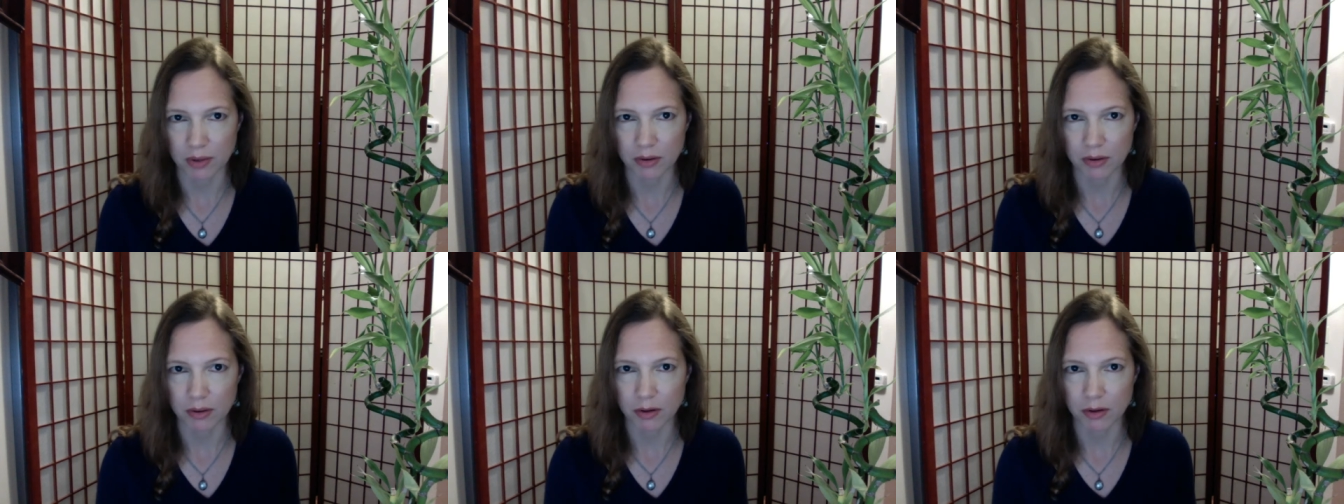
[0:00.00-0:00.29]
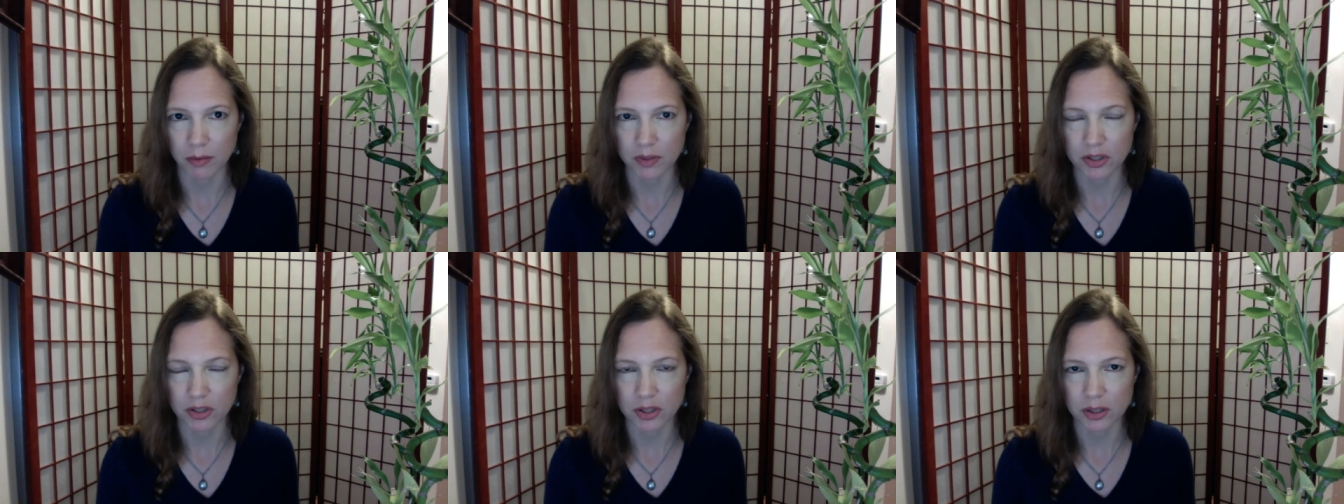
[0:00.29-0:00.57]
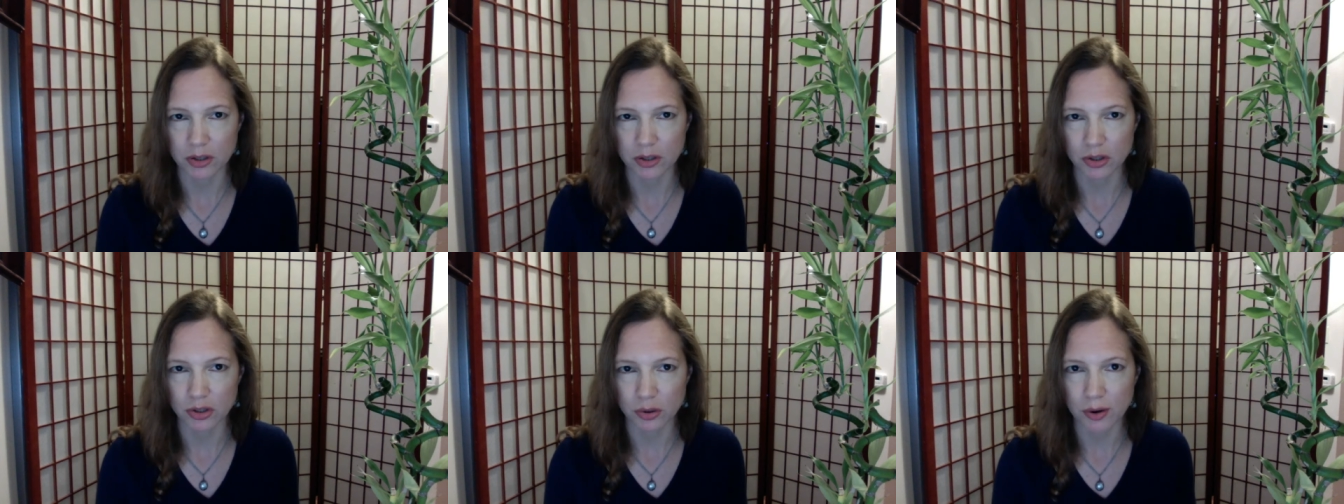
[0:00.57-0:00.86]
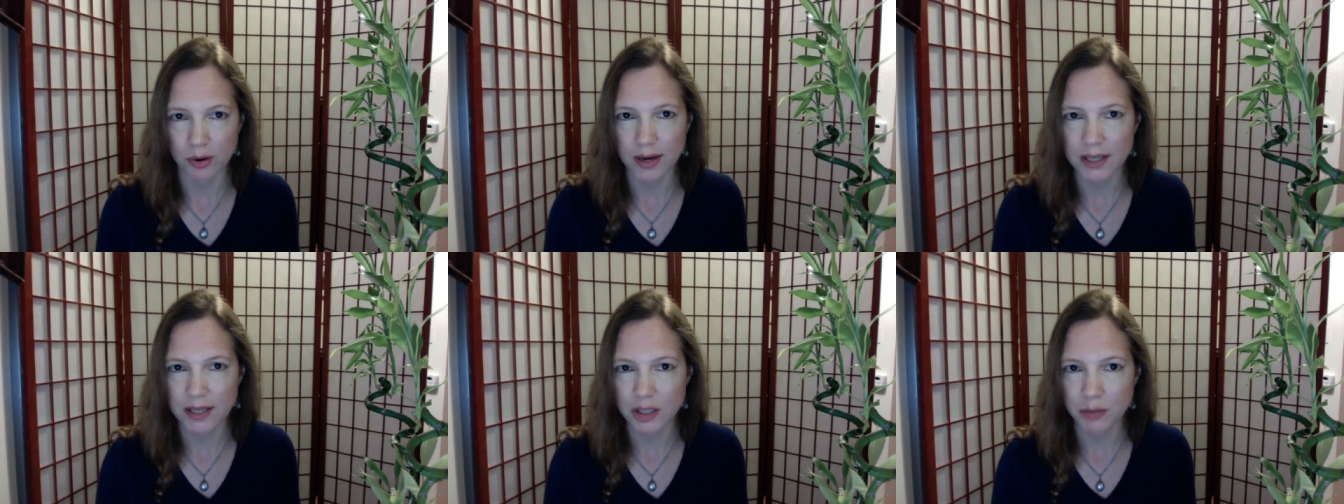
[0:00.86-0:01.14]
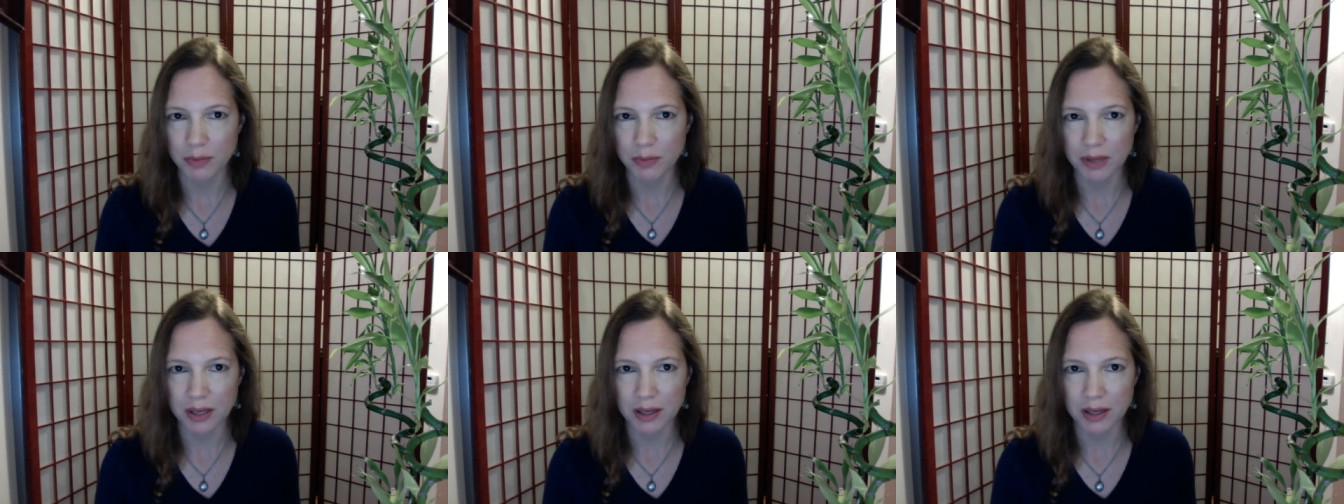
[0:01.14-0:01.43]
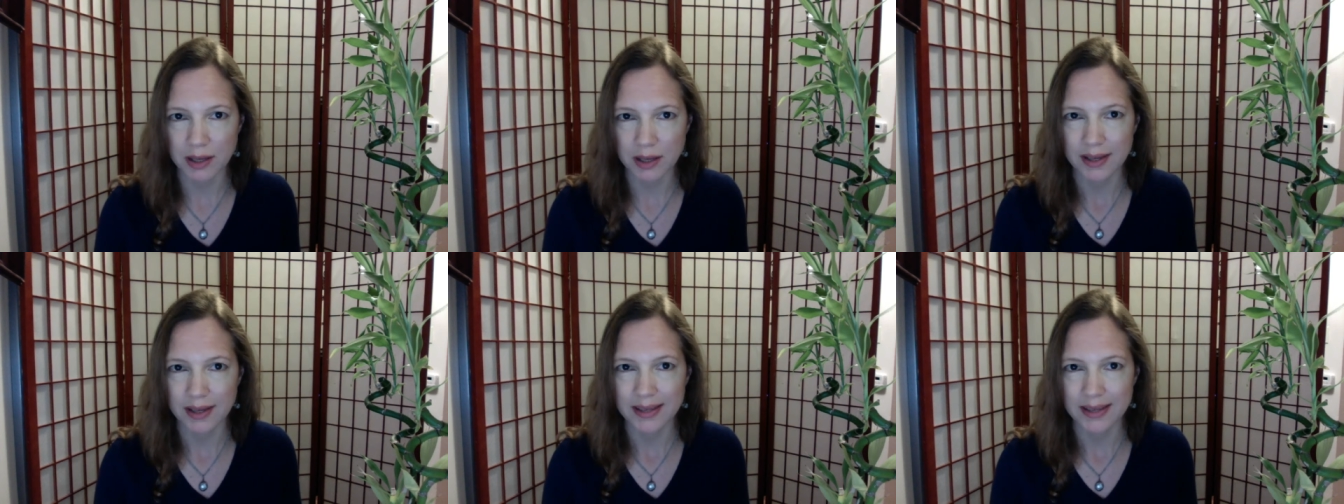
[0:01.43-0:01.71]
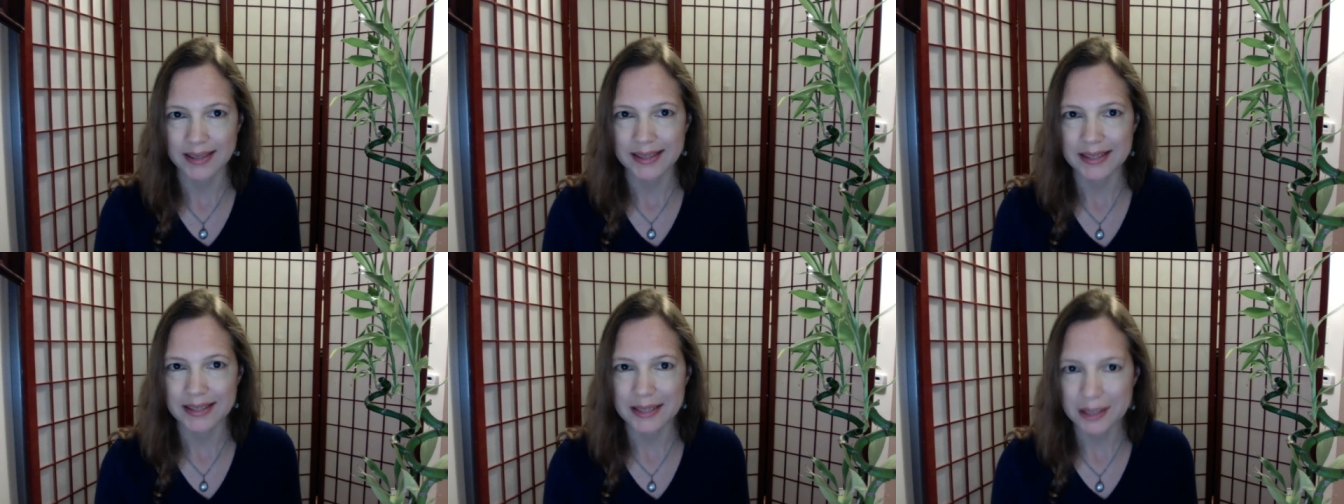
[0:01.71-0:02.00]
or that we should try to be
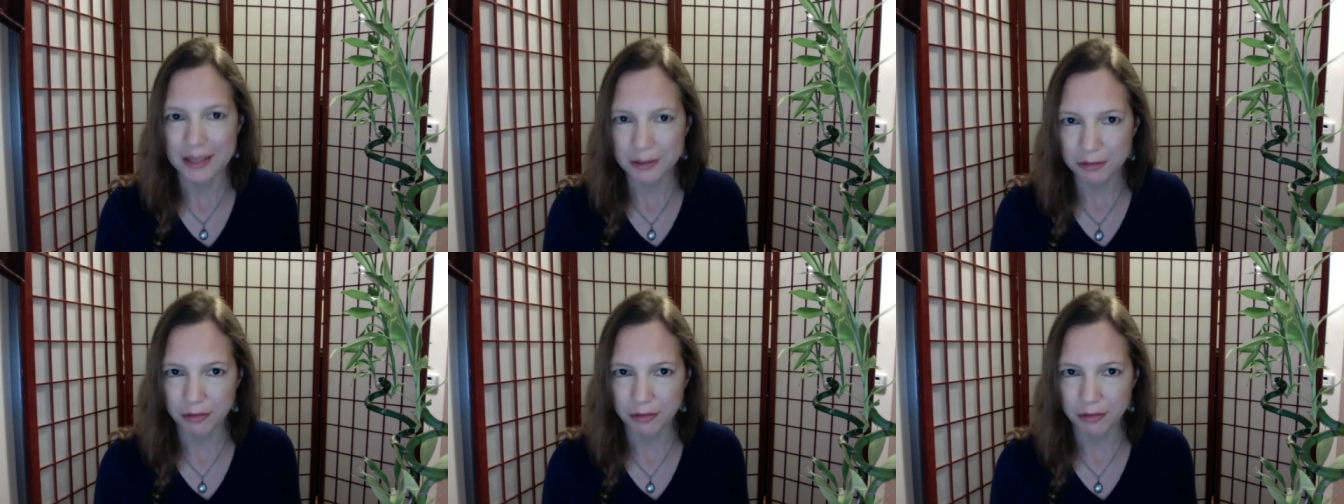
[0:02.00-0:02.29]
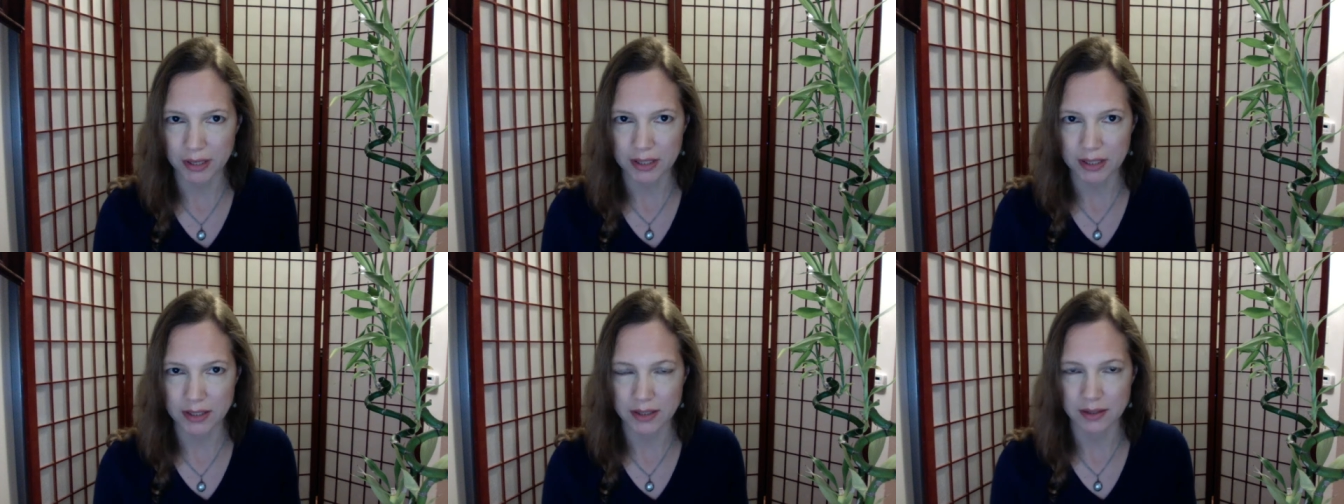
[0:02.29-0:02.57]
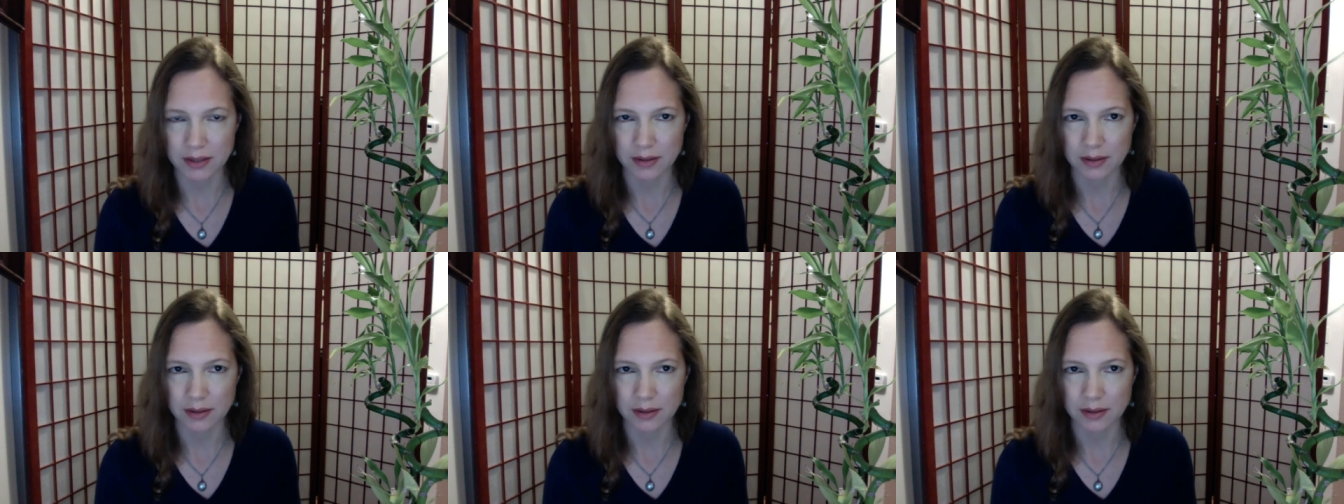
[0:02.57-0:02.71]
different